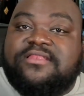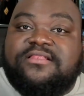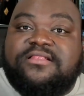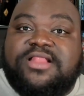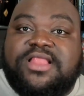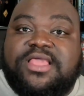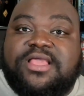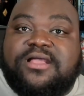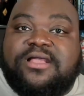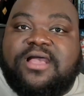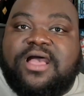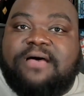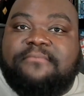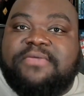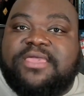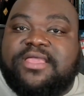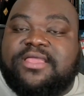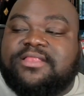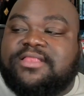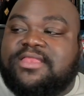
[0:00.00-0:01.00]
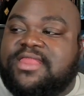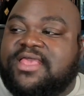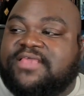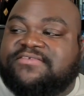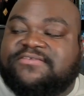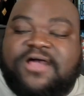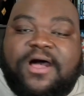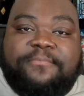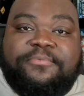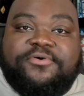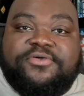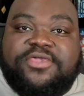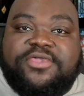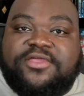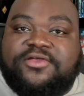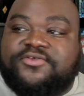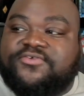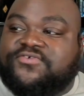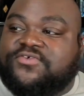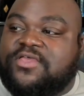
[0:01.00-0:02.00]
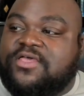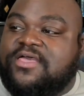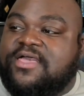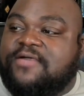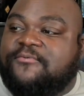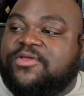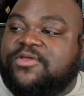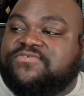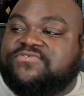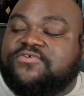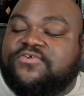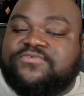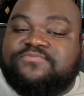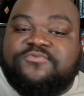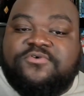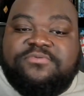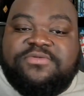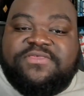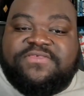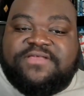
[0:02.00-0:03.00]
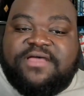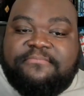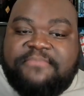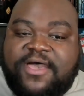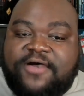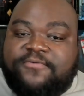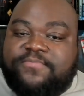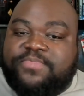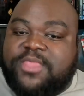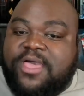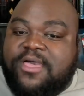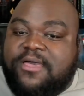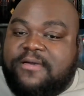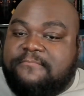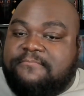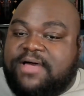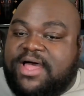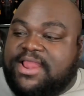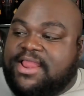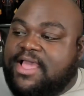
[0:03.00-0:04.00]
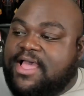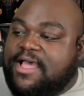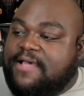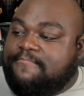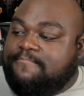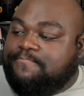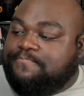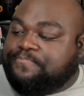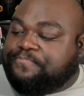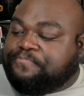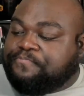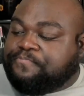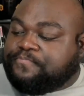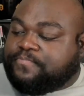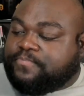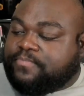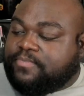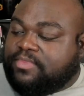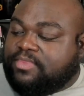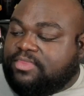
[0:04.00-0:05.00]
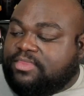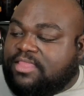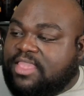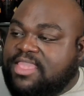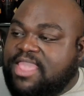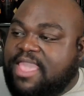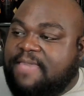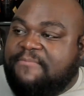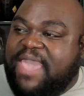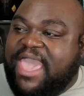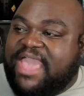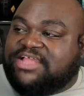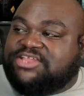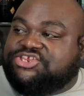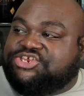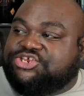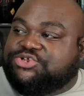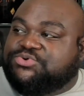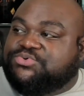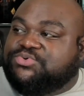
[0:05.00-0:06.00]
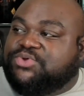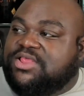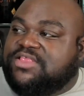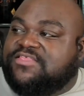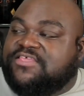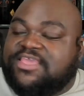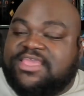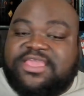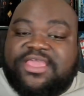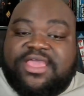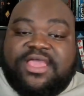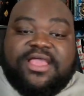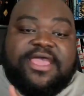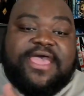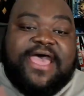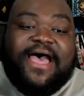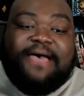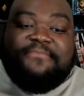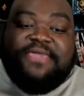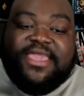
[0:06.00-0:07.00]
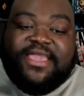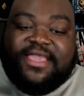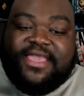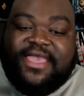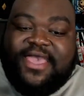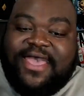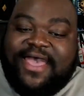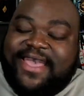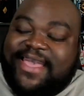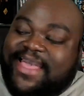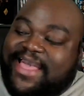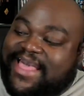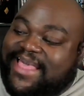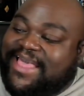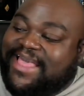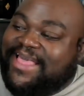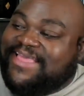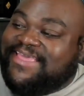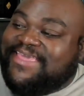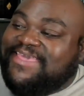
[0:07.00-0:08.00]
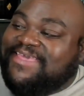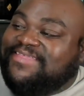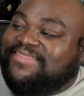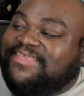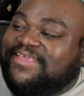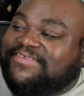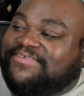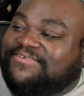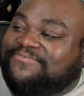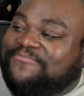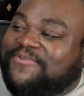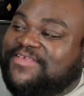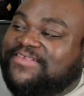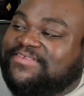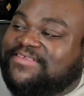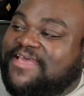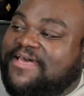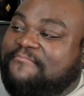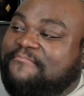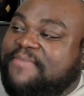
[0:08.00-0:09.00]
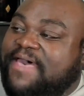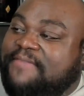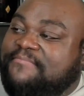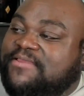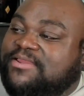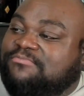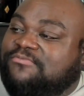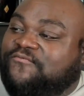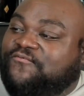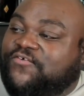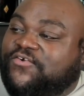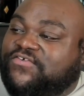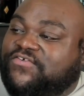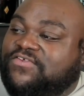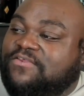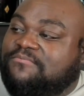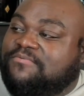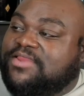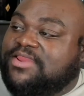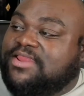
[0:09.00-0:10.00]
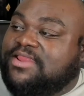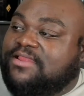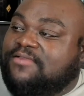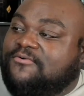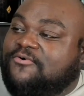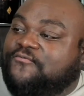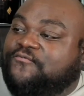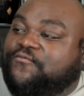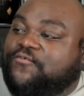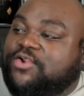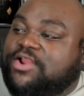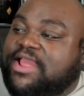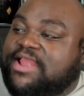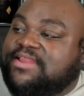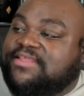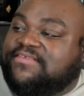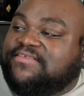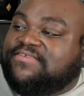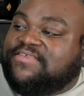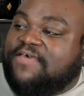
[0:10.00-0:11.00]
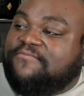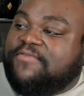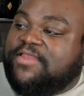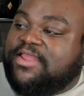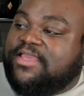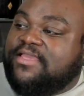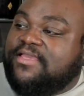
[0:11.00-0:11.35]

the next couple years once those movies come out. But yeah, back to the comic. This was Batman number 470 or 497.